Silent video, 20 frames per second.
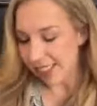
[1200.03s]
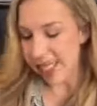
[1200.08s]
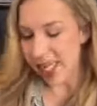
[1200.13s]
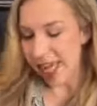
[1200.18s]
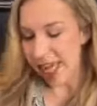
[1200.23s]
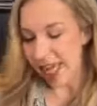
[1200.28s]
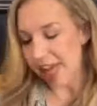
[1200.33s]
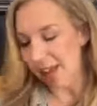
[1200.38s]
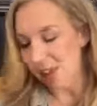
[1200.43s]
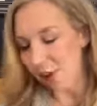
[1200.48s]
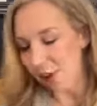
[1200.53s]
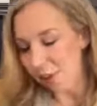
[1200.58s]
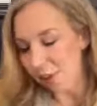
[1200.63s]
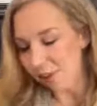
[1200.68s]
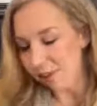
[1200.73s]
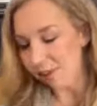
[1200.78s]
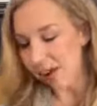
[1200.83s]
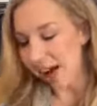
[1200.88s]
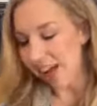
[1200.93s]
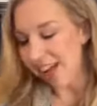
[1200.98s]
thing
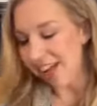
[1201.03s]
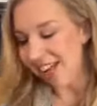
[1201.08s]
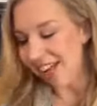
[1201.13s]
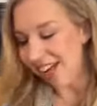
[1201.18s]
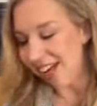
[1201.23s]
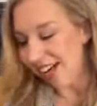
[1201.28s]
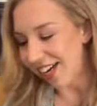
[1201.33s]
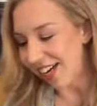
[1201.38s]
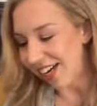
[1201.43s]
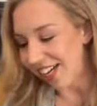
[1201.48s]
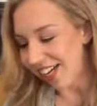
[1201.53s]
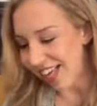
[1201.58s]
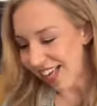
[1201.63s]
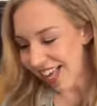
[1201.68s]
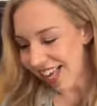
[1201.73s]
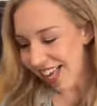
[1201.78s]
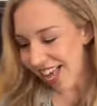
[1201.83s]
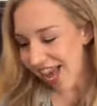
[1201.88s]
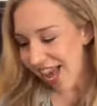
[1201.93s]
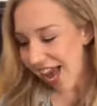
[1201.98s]
we've gotten here,
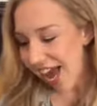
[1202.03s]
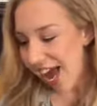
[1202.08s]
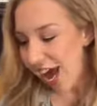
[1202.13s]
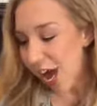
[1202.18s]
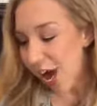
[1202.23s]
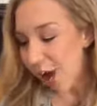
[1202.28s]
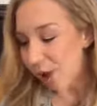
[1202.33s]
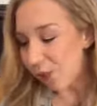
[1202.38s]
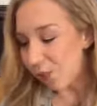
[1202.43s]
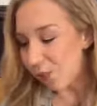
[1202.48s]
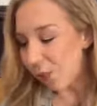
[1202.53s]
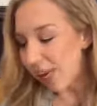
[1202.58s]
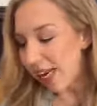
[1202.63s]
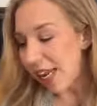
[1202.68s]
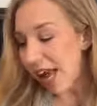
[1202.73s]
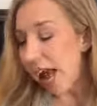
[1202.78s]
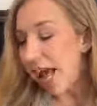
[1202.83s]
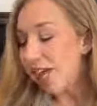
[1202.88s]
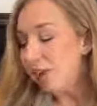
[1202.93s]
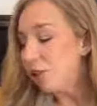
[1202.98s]

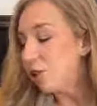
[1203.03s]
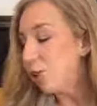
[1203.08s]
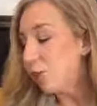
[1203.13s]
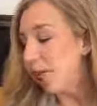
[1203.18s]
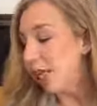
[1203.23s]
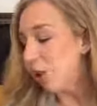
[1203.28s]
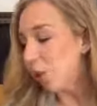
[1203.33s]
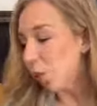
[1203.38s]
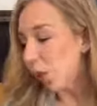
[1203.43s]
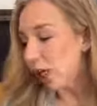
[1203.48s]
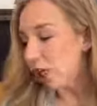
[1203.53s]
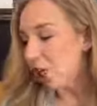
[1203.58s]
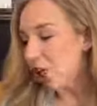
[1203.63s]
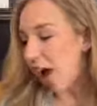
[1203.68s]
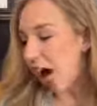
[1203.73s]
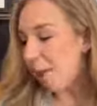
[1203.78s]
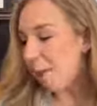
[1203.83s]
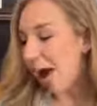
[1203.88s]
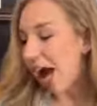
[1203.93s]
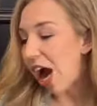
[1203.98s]
reading. I use Reading
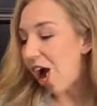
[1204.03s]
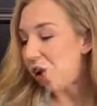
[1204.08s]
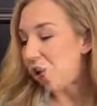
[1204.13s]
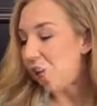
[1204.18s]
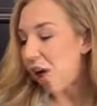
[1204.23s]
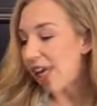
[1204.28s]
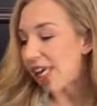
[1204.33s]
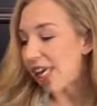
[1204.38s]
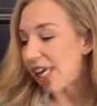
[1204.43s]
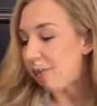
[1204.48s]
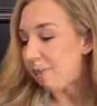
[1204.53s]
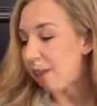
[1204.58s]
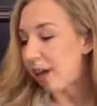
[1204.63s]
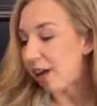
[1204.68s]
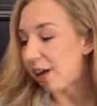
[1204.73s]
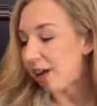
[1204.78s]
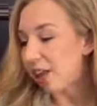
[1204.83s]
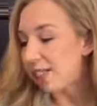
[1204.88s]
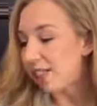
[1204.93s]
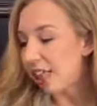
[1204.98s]
Workshop. How do I keep
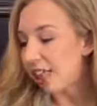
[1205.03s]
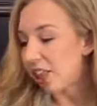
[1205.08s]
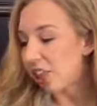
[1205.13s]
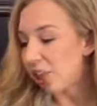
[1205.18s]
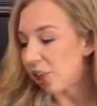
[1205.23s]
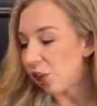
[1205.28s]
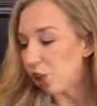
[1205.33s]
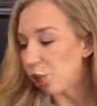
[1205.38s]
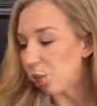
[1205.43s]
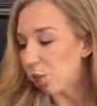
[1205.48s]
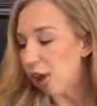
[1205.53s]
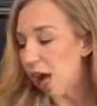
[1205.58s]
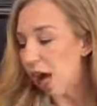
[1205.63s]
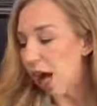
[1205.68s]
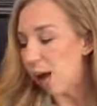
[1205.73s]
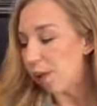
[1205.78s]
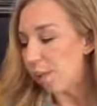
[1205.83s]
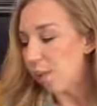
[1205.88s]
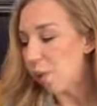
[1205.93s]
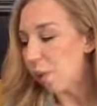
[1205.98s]
parents in the loop?
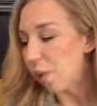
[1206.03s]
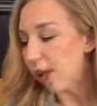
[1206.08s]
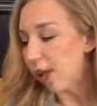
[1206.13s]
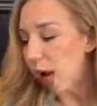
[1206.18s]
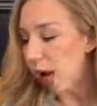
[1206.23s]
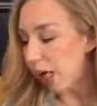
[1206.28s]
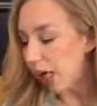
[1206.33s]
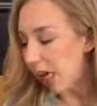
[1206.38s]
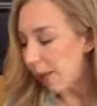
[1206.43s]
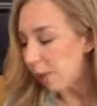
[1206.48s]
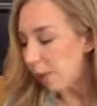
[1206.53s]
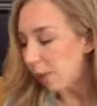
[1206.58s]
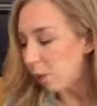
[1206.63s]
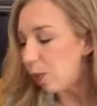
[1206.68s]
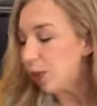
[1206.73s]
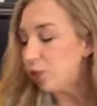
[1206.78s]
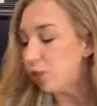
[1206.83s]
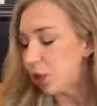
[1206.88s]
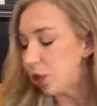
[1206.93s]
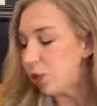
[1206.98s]

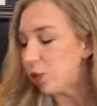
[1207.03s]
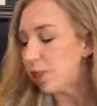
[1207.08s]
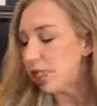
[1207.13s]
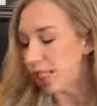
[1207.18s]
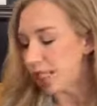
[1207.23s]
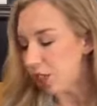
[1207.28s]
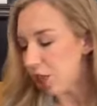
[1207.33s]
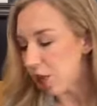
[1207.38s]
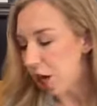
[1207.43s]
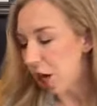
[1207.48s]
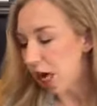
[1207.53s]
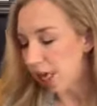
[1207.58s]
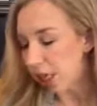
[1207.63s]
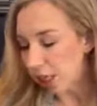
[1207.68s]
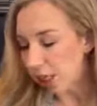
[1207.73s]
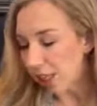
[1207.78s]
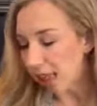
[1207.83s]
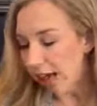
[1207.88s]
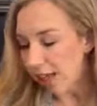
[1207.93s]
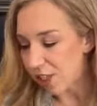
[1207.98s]
We do use Seesaw in
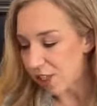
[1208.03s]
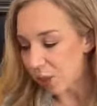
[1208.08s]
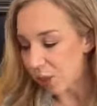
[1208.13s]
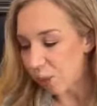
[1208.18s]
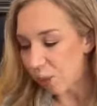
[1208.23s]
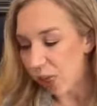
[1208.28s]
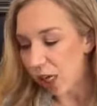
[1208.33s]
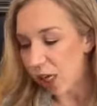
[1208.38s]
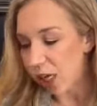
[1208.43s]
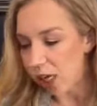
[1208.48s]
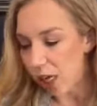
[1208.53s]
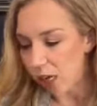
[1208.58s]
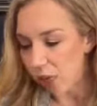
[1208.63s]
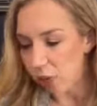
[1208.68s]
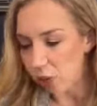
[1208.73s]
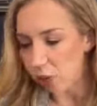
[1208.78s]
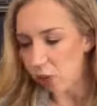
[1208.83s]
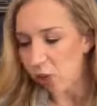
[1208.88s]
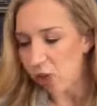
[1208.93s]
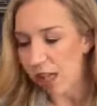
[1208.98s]
our classroom. We are not a
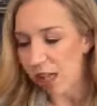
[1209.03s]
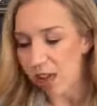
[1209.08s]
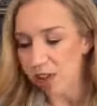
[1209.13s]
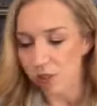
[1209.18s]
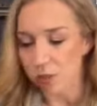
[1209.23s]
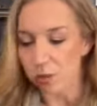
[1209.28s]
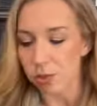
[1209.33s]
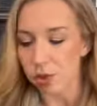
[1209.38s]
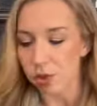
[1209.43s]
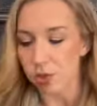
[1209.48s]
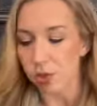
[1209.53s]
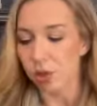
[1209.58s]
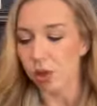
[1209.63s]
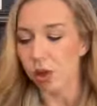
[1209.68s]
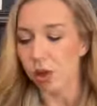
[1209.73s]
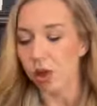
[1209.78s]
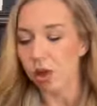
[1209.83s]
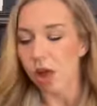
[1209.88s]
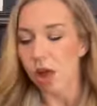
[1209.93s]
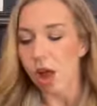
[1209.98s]
Google Classroom
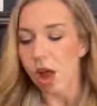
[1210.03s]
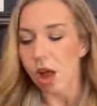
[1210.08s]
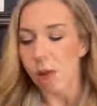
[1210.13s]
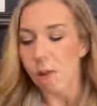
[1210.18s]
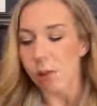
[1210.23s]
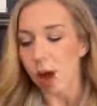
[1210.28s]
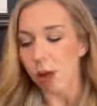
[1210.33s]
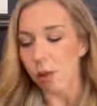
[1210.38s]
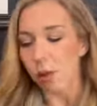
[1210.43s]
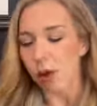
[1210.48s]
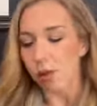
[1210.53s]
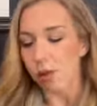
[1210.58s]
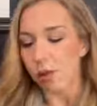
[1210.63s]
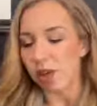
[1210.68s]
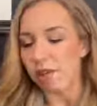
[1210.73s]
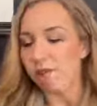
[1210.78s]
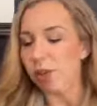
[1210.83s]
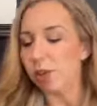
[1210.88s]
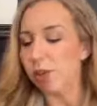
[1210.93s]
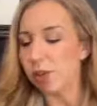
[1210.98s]
school, but when
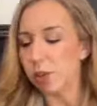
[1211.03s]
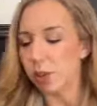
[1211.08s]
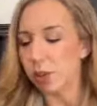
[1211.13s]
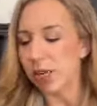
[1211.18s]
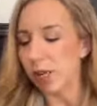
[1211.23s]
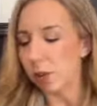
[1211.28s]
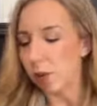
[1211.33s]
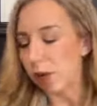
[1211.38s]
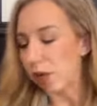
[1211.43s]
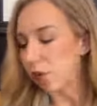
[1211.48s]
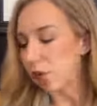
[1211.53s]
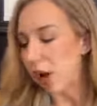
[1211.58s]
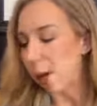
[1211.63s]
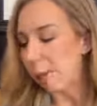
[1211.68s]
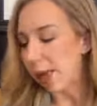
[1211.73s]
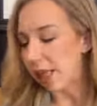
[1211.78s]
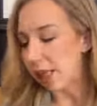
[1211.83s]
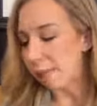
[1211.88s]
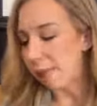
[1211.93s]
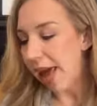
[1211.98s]
we've used Reading
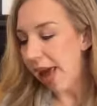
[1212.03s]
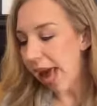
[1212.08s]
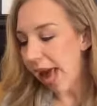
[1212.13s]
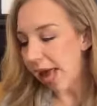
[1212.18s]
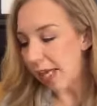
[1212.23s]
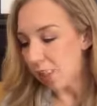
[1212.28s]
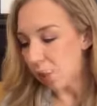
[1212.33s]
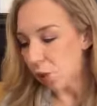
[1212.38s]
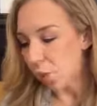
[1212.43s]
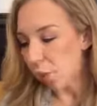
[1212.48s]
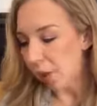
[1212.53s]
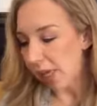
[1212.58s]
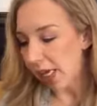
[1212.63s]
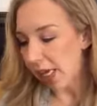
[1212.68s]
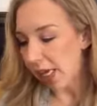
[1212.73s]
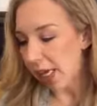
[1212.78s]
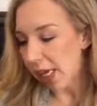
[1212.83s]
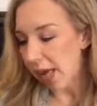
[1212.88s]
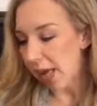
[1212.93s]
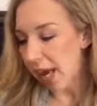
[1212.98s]
Workshop in the past,
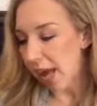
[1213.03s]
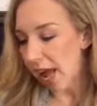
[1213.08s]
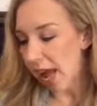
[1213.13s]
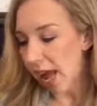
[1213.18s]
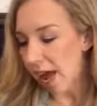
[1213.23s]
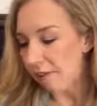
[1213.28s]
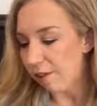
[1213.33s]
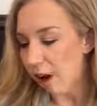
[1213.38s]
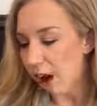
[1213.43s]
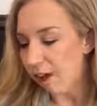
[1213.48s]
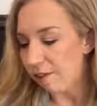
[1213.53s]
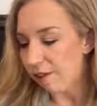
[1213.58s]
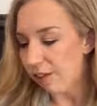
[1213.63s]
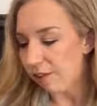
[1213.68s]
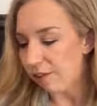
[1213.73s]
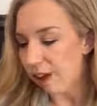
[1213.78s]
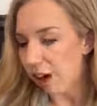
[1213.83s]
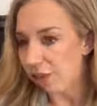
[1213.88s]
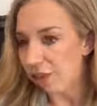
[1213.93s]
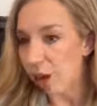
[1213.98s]
we have
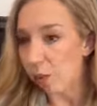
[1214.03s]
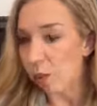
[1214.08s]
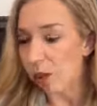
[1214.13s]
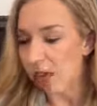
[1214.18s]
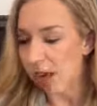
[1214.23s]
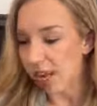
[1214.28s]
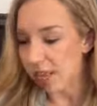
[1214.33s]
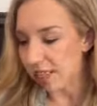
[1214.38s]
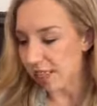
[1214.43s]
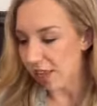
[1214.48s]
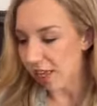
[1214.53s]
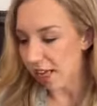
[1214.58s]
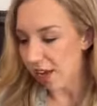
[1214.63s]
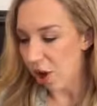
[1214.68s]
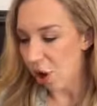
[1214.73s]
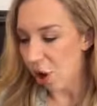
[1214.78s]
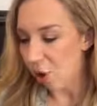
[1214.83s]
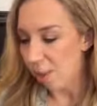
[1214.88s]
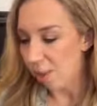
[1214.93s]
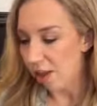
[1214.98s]
often found that we're not sending
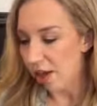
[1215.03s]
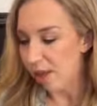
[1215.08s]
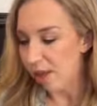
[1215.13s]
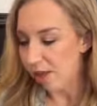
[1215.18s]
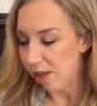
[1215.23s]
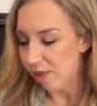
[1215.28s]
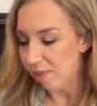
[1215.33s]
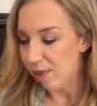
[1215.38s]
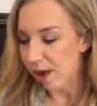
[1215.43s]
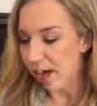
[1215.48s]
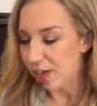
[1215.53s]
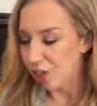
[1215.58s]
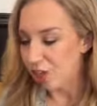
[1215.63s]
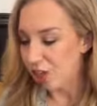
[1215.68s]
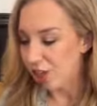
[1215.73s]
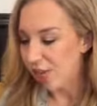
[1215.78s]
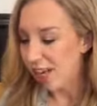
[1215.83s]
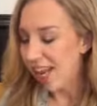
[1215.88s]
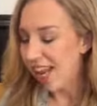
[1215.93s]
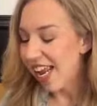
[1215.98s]
home
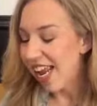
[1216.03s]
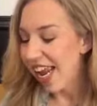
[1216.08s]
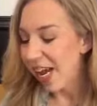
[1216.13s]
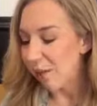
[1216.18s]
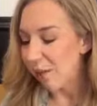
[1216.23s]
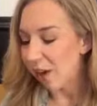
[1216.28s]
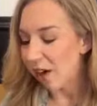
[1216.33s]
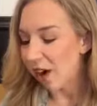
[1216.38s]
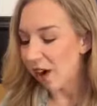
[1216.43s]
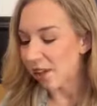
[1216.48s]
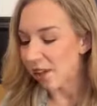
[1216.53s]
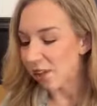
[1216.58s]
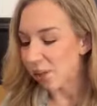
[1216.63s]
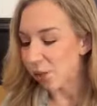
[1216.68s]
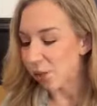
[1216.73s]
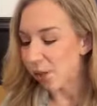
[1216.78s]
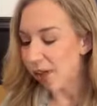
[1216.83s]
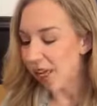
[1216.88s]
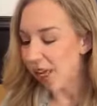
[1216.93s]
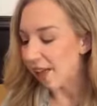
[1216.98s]
much in regards
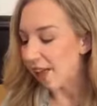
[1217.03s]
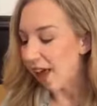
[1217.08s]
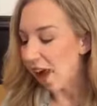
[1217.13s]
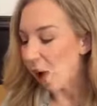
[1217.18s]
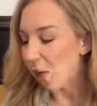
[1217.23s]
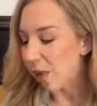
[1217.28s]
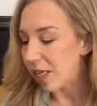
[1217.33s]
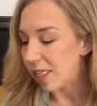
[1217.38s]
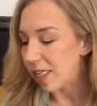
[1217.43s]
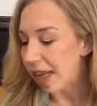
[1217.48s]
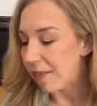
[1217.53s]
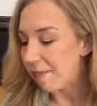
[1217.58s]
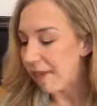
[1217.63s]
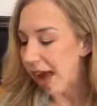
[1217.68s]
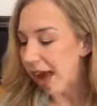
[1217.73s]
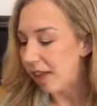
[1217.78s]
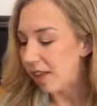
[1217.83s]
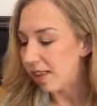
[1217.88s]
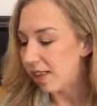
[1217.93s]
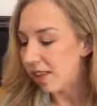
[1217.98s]
to reading. They always get
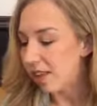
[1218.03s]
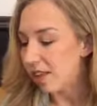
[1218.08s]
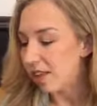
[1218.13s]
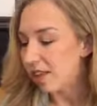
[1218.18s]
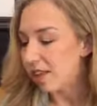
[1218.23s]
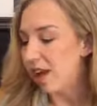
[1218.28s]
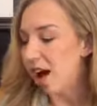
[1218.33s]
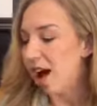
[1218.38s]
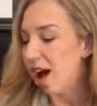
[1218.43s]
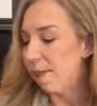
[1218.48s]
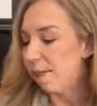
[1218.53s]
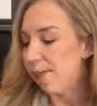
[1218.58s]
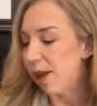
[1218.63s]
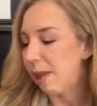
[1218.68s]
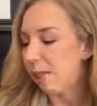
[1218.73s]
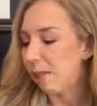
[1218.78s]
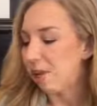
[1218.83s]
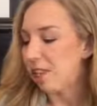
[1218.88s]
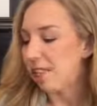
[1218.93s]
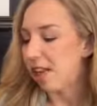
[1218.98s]
math
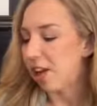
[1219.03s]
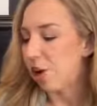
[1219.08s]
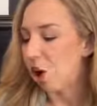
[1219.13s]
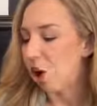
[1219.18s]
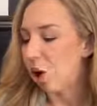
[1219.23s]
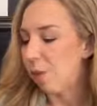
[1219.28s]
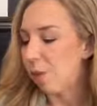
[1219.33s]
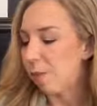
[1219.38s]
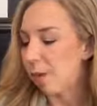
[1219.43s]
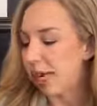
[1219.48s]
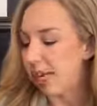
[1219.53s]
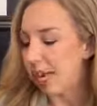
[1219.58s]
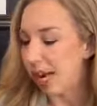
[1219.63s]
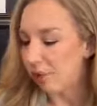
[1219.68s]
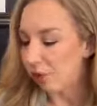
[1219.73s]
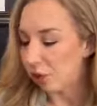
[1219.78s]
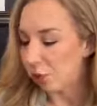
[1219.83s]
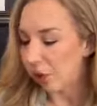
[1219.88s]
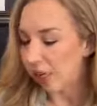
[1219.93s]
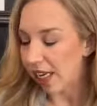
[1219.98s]
papers sent home, but
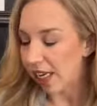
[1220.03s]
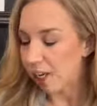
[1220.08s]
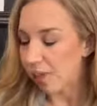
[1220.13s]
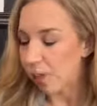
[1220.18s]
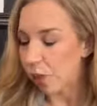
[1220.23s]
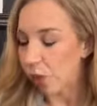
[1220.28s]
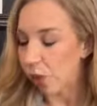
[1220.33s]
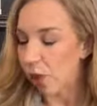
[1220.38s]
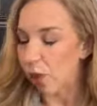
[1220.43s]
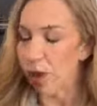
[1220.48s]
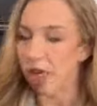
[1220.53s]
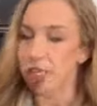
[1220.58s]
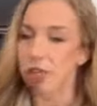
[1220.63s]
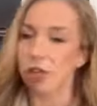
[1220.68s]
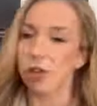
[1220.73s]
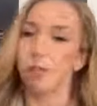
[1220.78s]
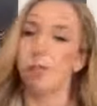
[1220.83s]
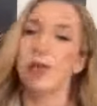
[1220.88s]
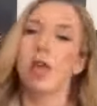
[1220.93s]
never reading. So what do I do?